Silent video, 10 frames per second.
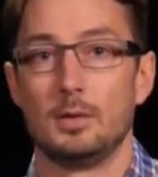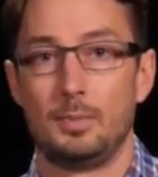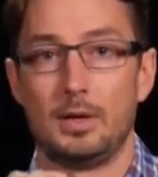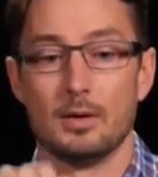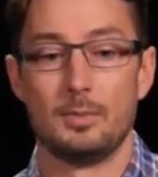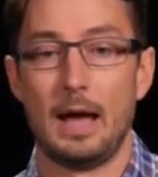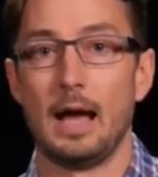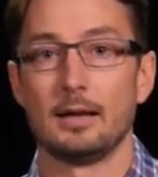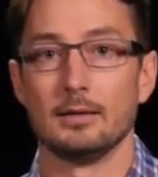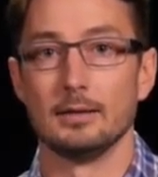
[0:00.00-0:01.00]
to peel
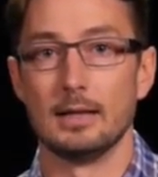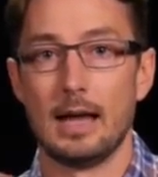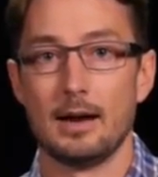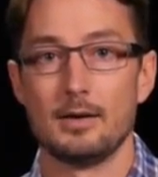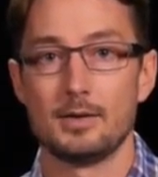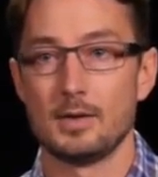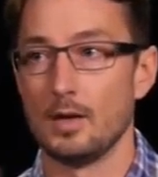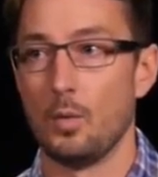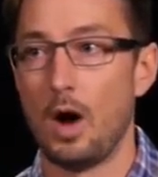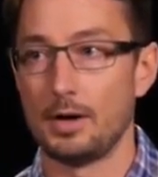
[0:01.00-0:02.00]
back
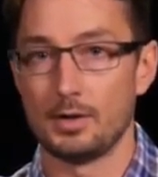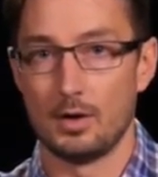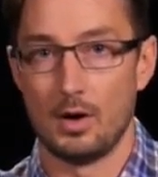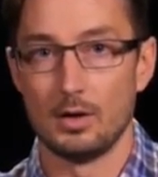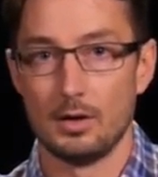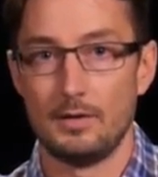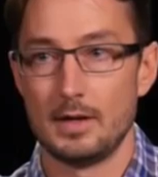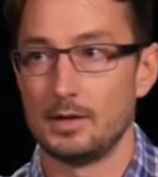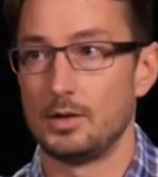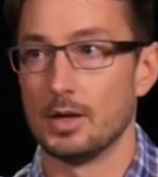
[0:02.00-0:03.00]
layers and watch all
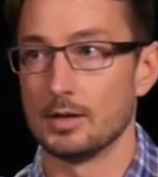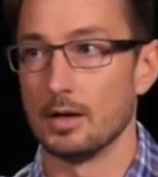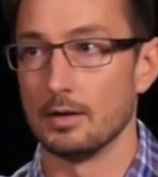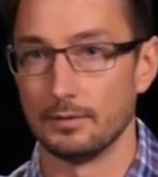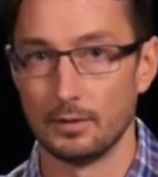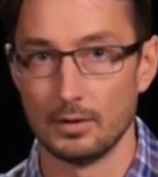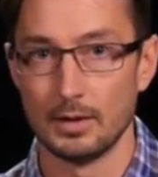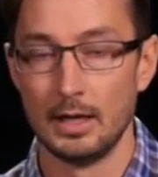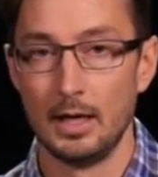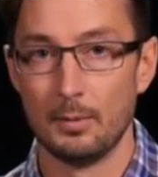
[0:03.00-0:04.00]
of this just
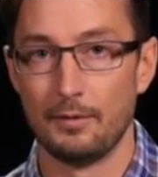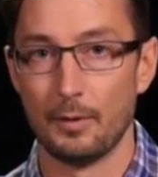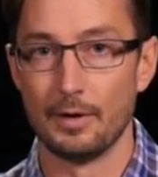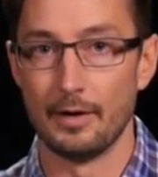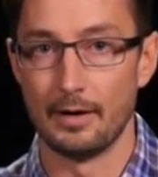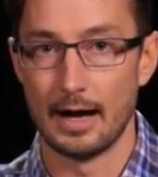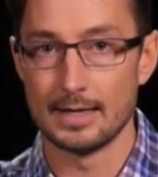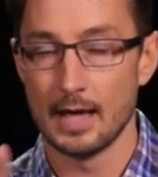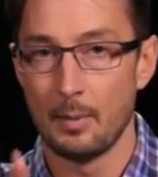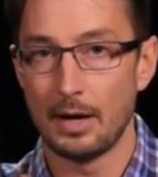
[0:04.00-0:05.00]
unfold before your
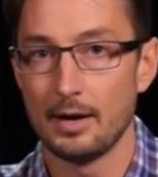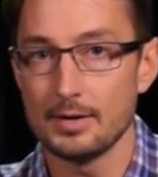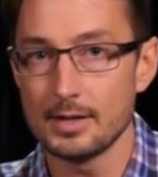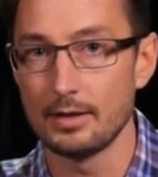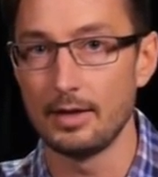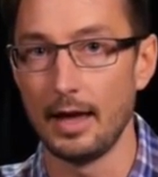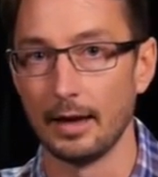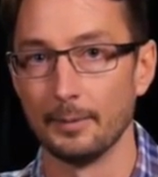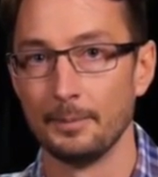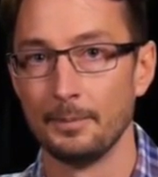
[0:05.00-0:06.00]
very eyes. But here's the
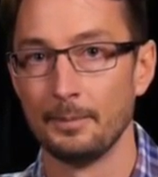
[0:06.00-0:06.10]
thing.